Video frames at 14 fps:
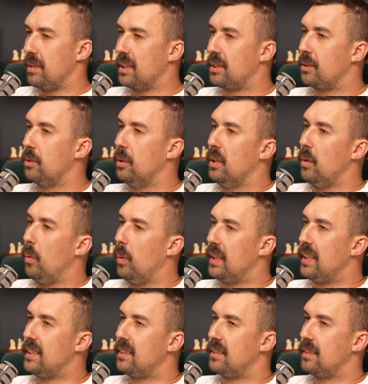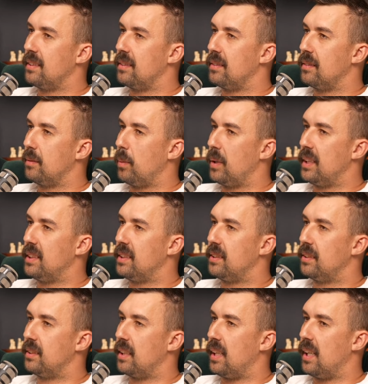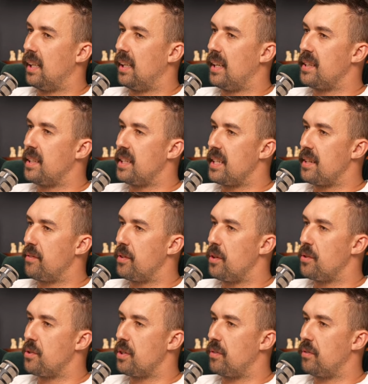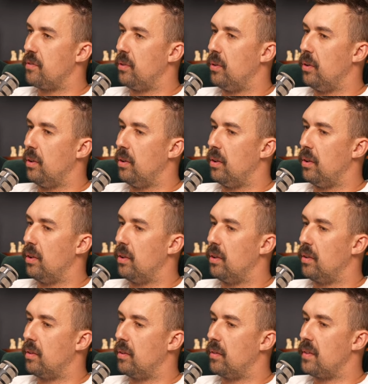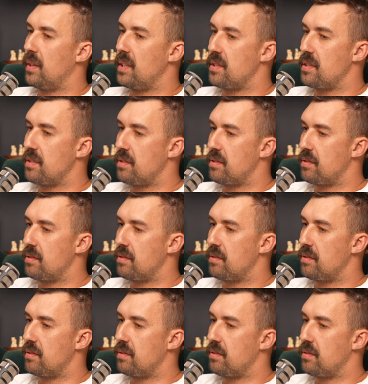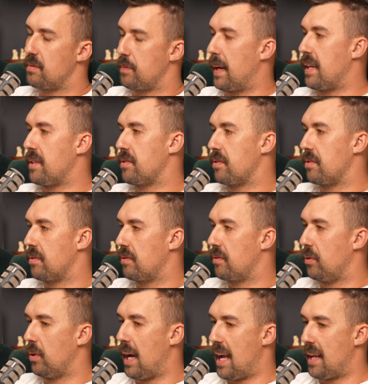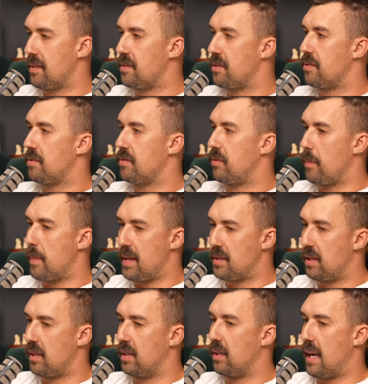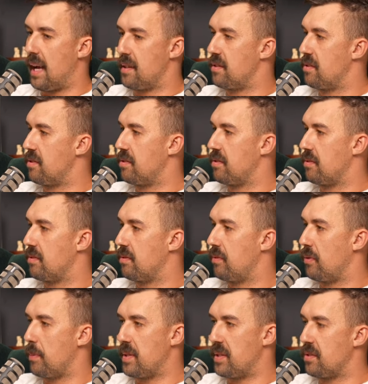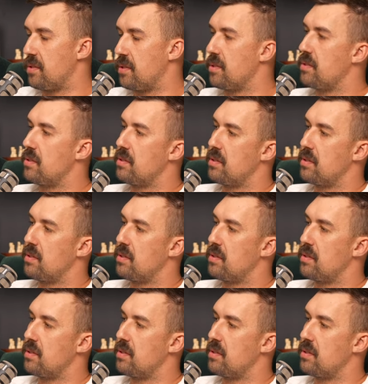That's mm. cool. What is, what is uh, in the near future for this space? For ads, for meta ads, for businesses?